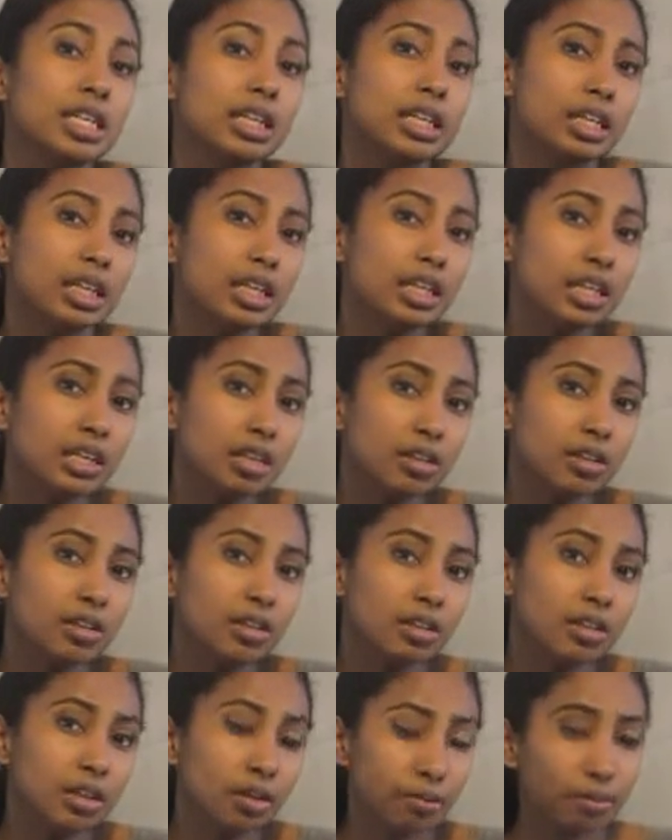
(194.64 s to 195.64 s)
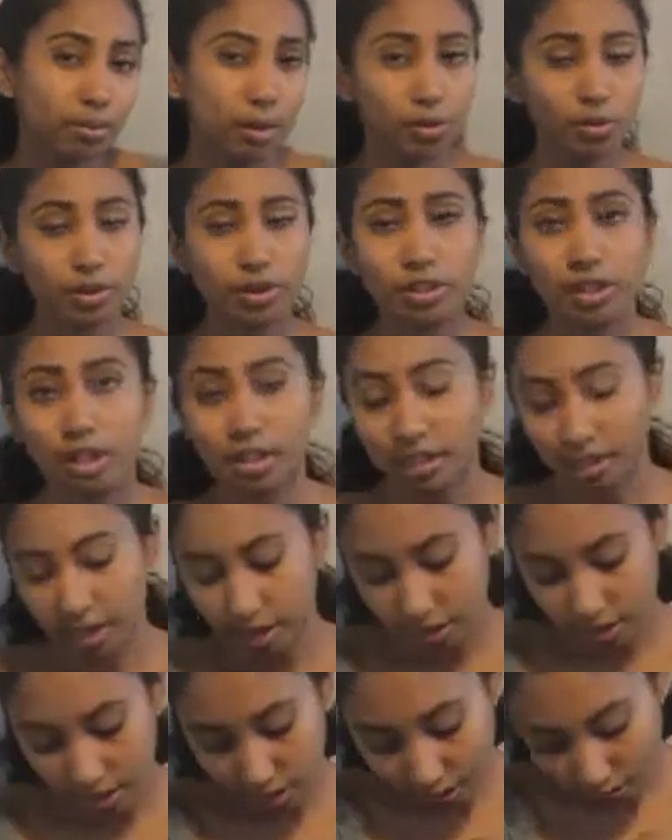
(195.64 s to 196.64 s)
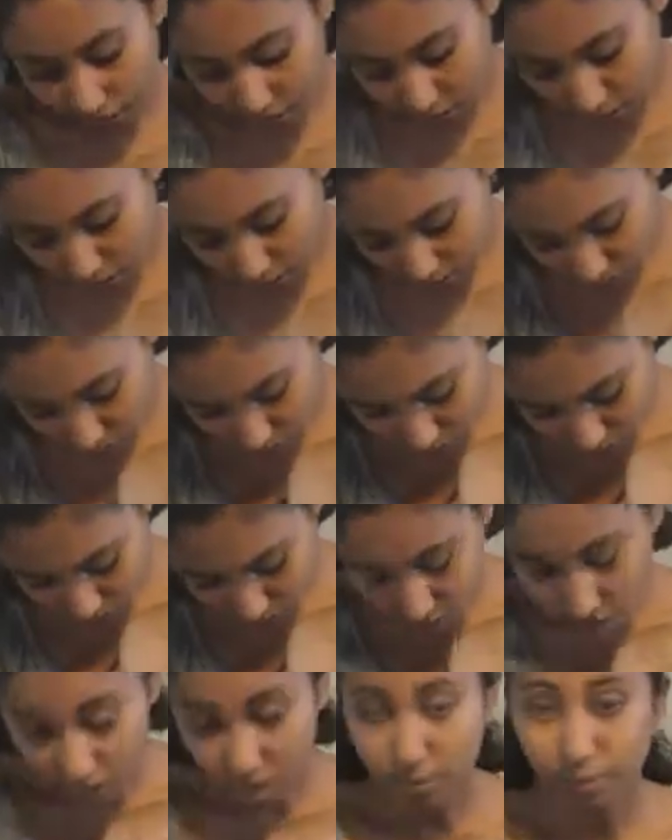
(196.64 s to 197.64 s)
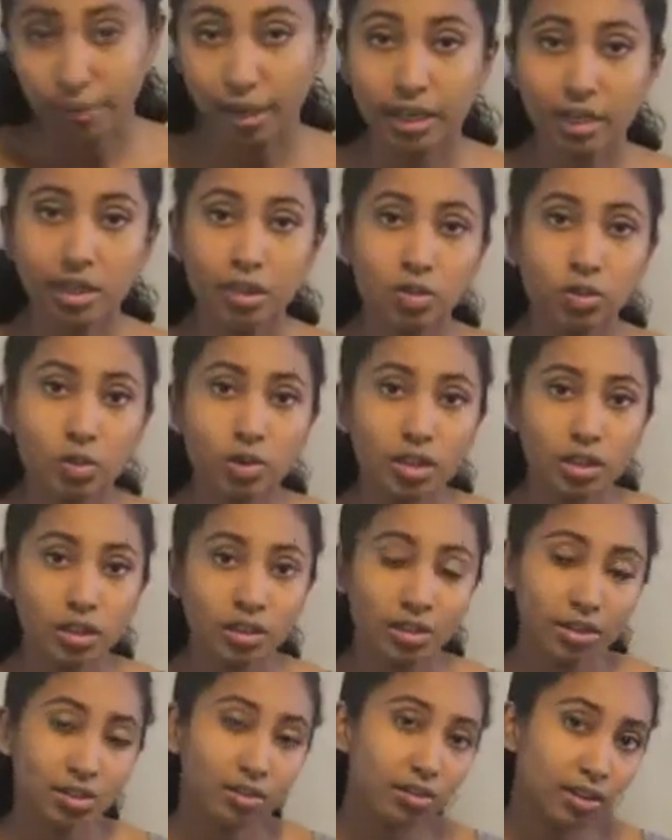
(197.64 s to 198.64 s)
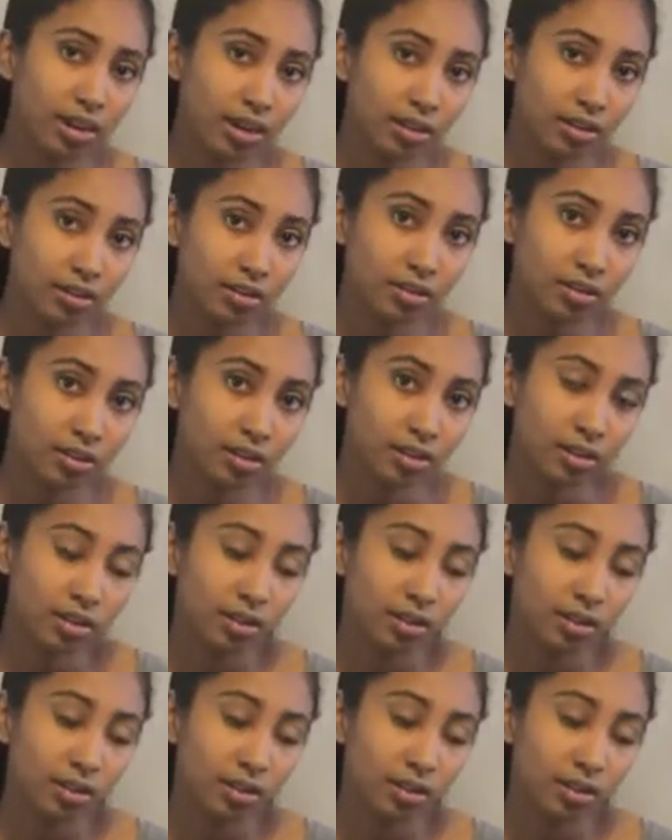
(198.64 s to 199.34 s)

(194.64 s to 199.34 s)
they need, but when they're done, they can turn back inwards and rest.